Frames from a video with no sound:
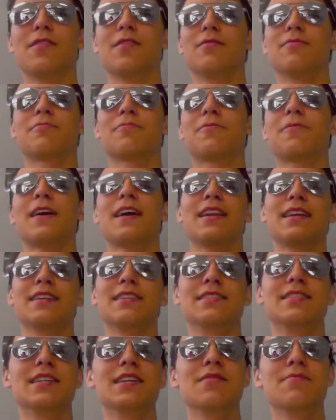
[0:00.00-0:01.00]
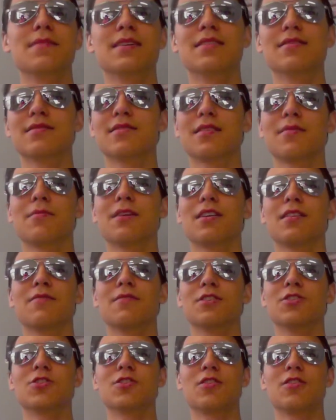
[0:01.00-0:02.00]
They're fighting demons. I'm not
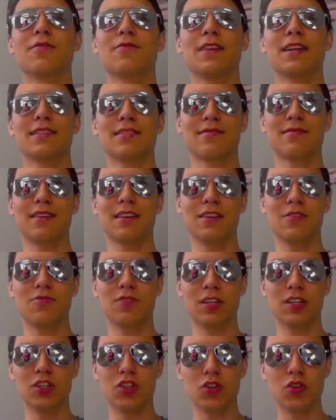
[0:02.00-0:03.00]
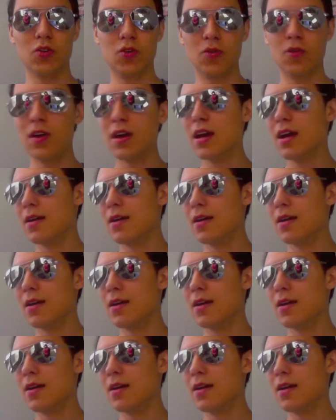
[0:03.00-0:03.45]
even sure if that's a thing you can do,